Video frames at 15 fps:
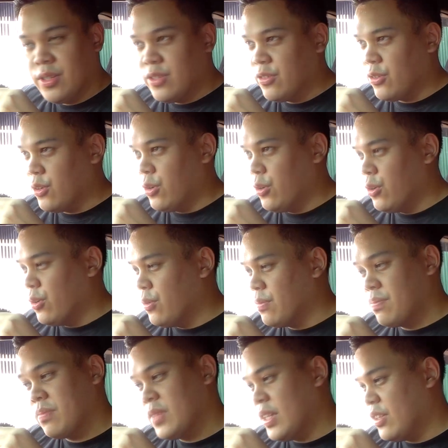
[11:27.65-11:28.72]
So
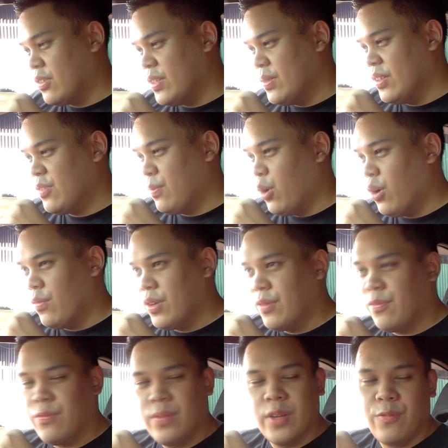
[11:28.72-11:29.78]
it's just more of a
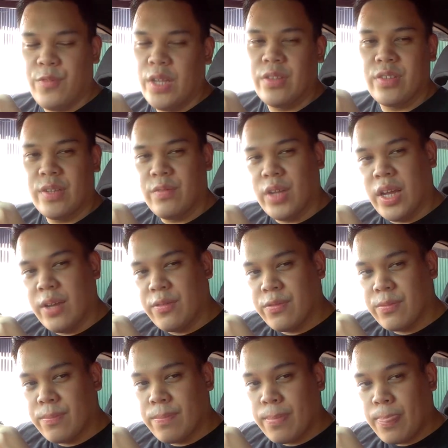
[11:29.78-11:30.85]
fail-safe to have.
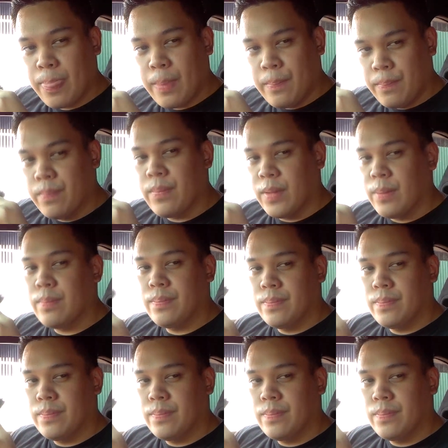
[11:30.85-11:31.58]
Yep.